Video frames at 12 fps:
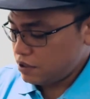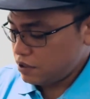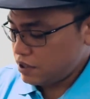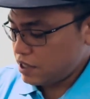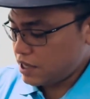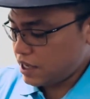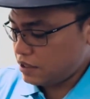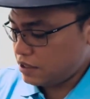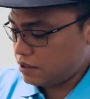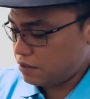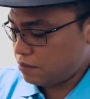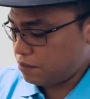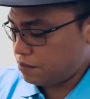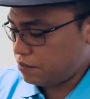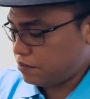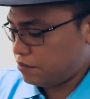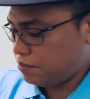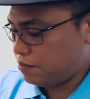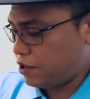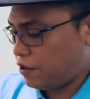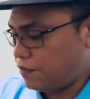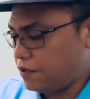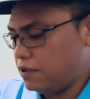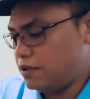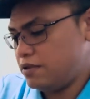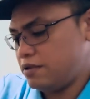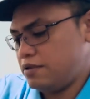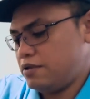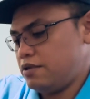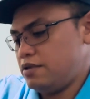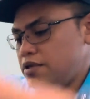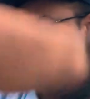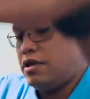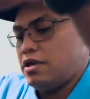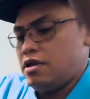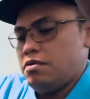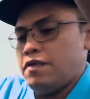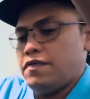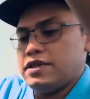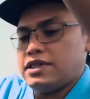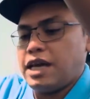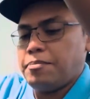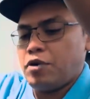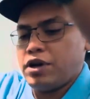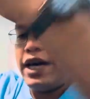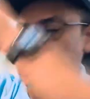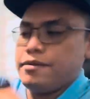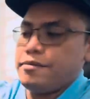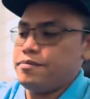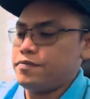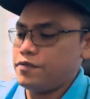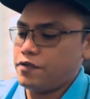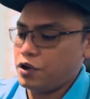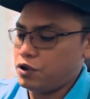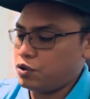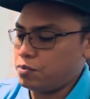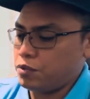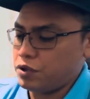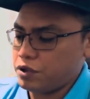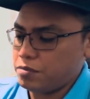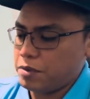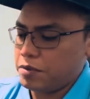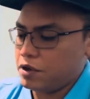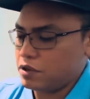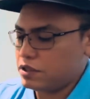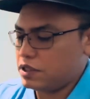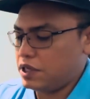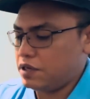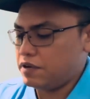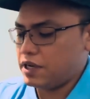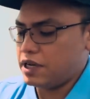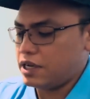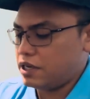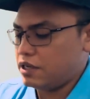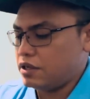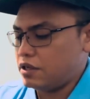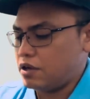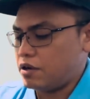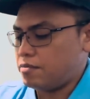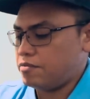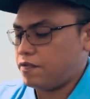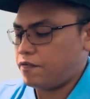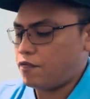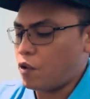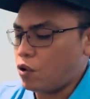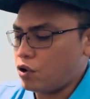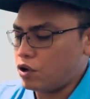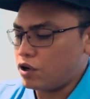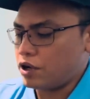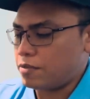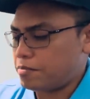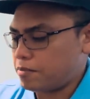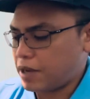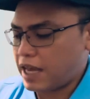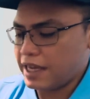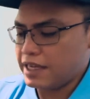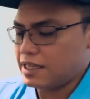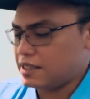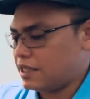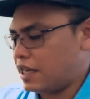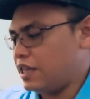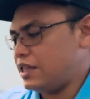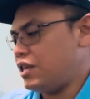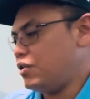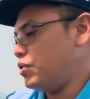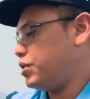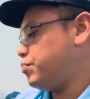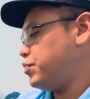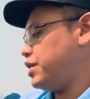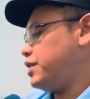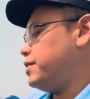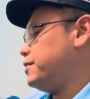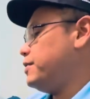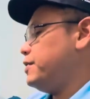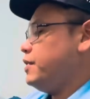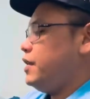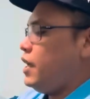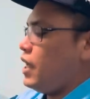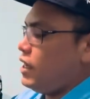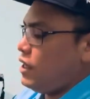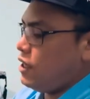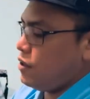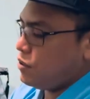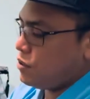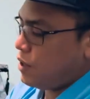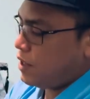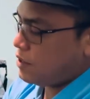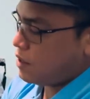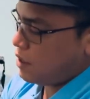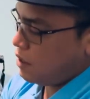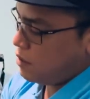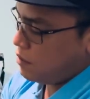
Okay, guys, beautiful. With a side pocket for you to put maybe your cigarette, your phone or your pliers, anything you want to put here. And it also has a